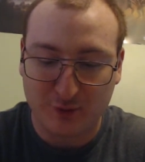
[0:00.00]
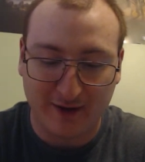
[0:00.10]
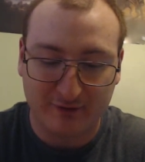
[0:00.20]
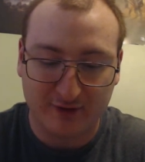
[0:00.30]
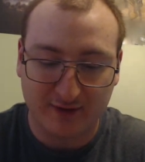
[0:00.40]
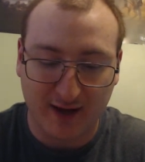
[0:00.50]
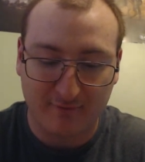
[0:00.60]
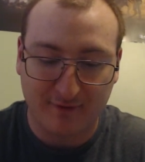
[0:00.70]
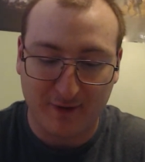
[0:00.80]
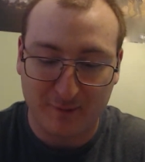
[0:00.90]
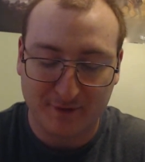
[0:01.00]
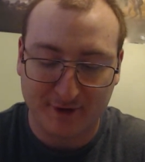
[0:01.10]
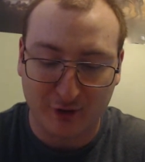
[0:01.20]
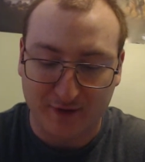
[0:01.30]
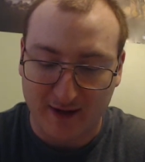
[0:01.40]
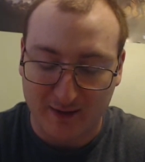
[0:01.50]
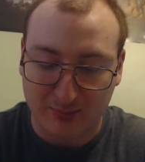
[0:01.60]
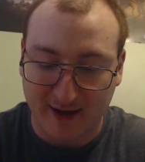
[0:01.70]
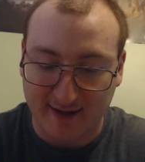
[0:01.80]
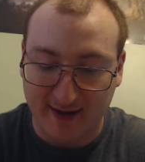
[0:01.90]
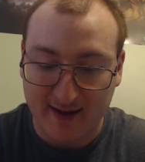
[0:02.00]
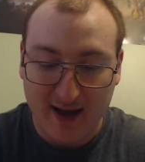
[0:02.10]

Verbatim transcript: Heaven and found themselves on a planet